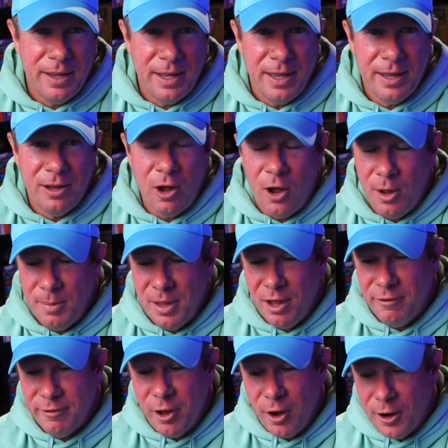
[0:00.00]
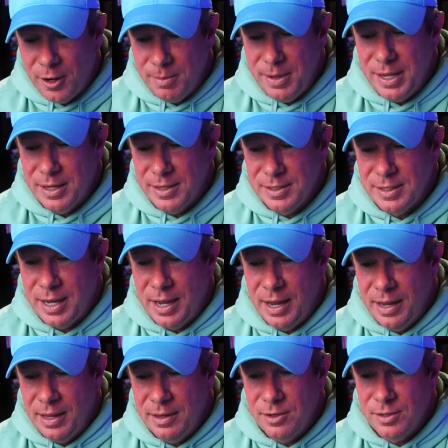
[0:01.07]
and it caught me off guard because
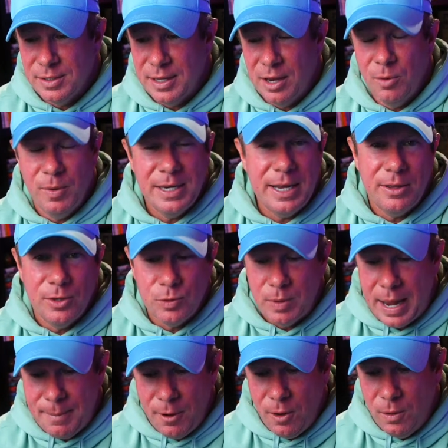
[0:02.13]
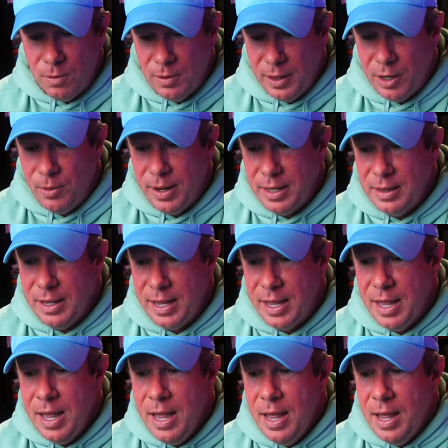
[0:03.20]
I just kind of went down this rabbit hole really
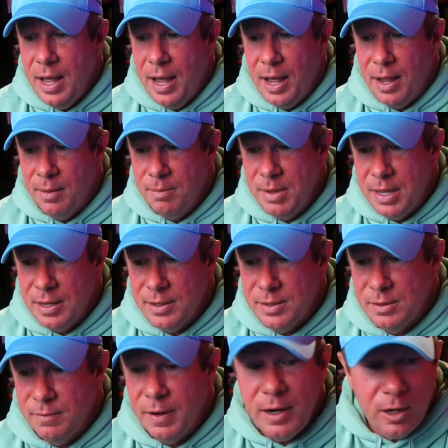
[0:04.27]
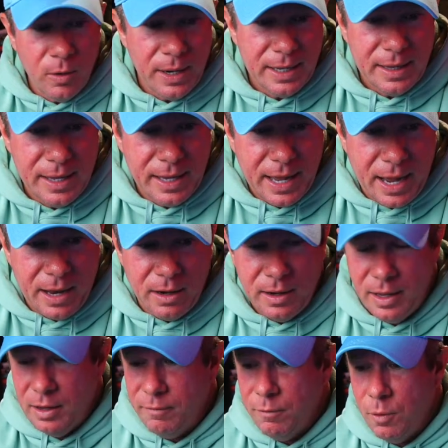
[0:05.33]
quickly, because very quickly it
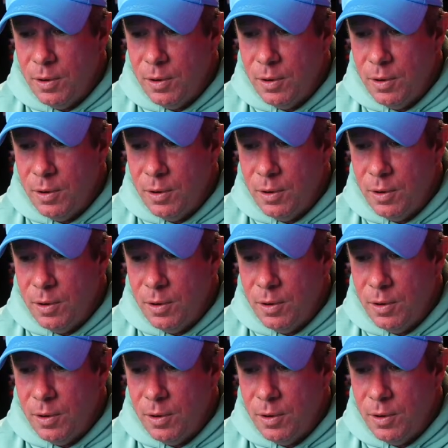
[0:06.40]
got like